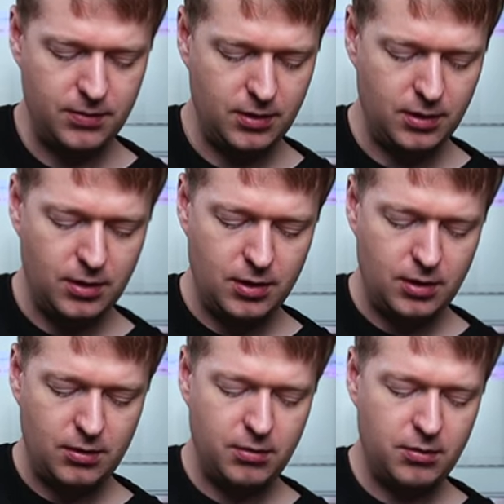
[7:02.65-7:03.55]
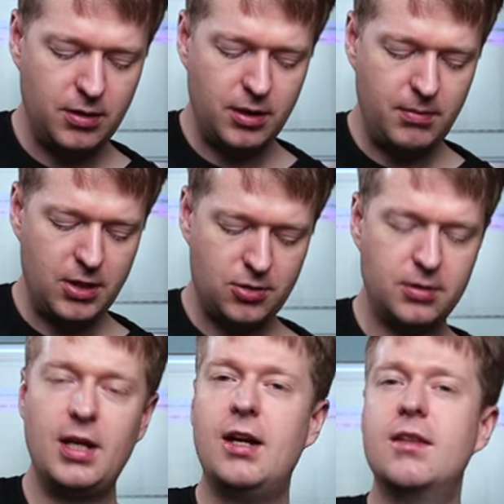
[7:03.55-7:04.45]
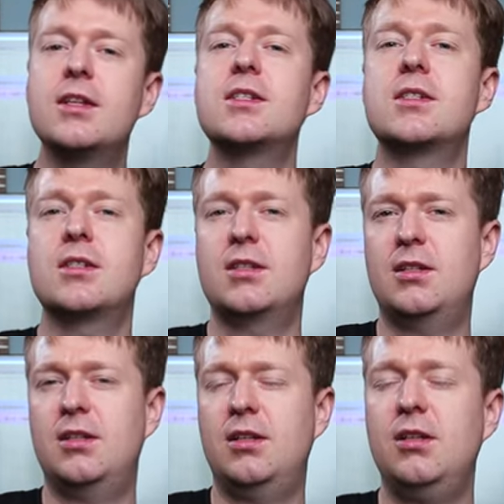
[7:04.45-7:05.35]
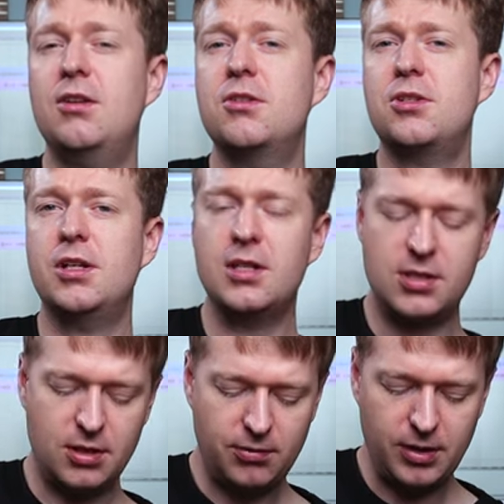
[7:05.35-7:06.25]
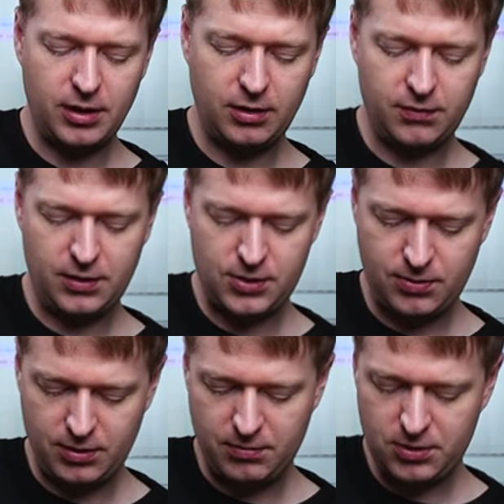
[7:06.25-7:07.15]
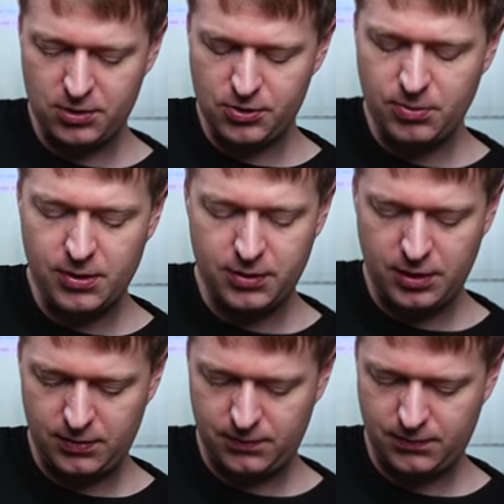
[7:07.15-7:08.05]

we're going to make sure that this low string is not ringing for this one, and we just want the